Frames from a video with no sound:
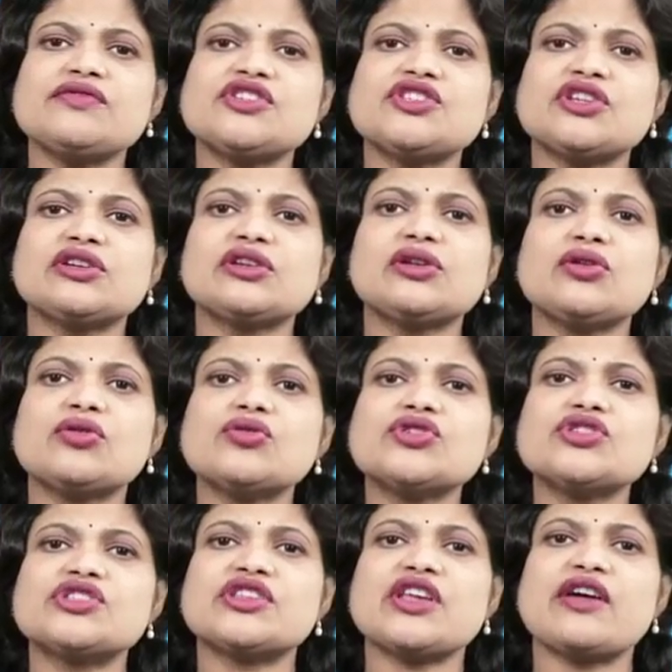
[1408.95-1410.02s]
which
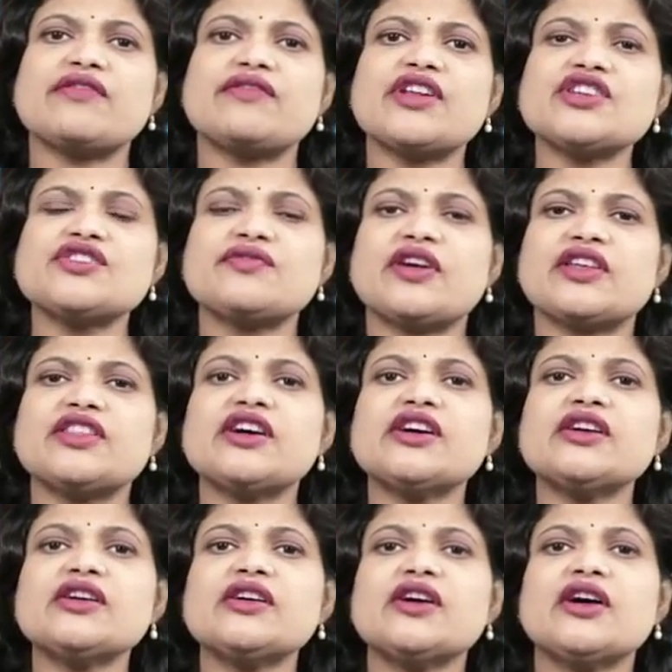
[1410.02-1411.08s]
includes average
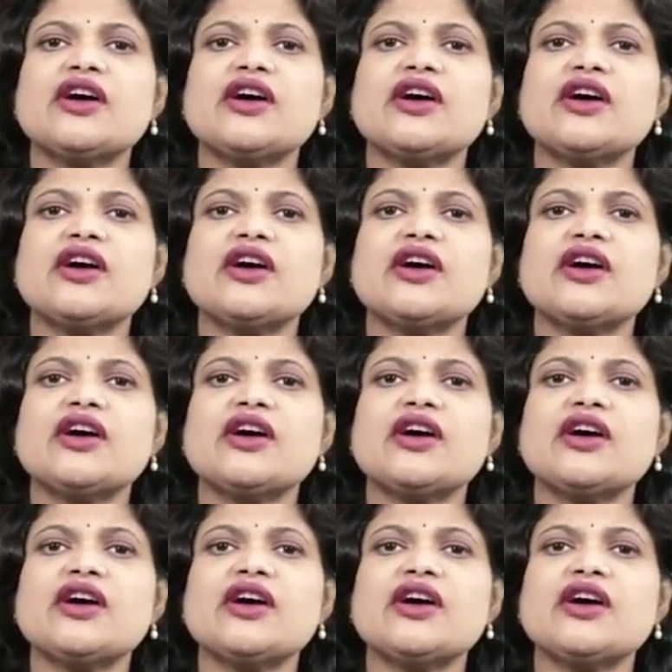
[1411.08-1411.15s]
weather